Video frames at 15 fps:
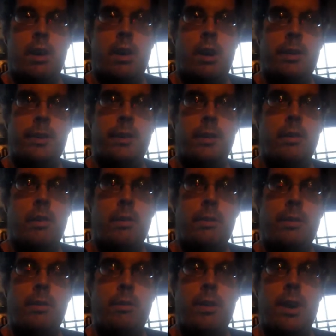Uh, didn't go
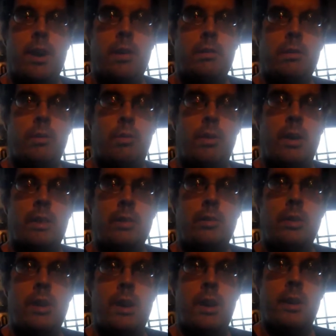so well. It's
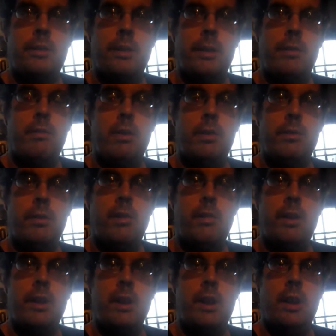waterlogged. It was
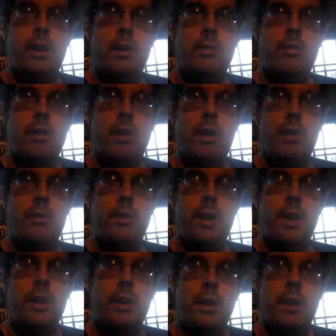turning on and
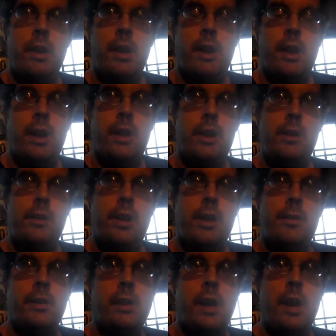charging, and
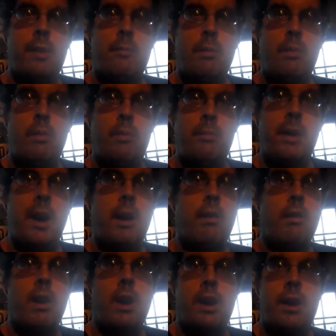now the camera won't
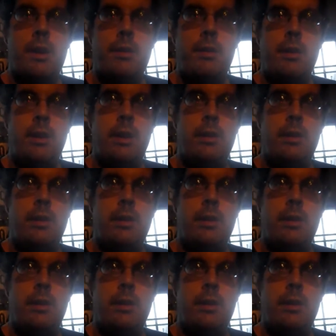power on.